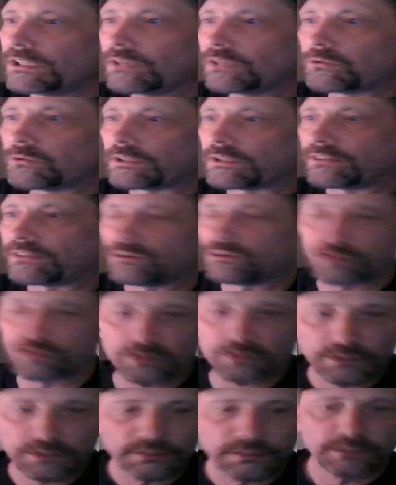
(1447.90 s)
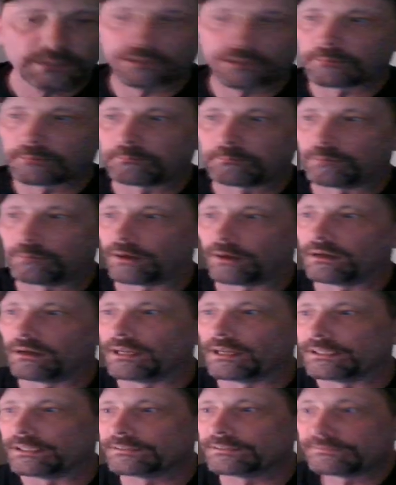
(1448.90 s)
with you,
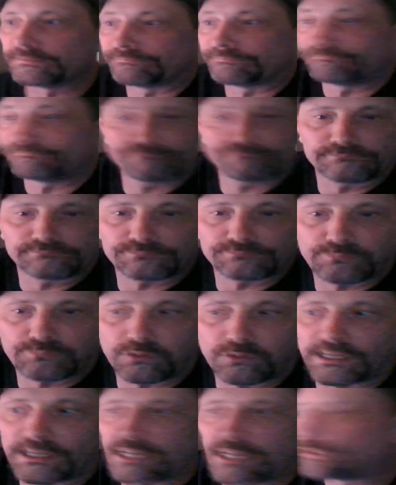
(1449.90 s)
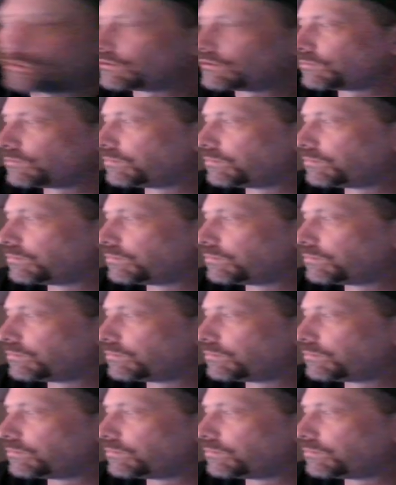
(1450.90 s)
but what has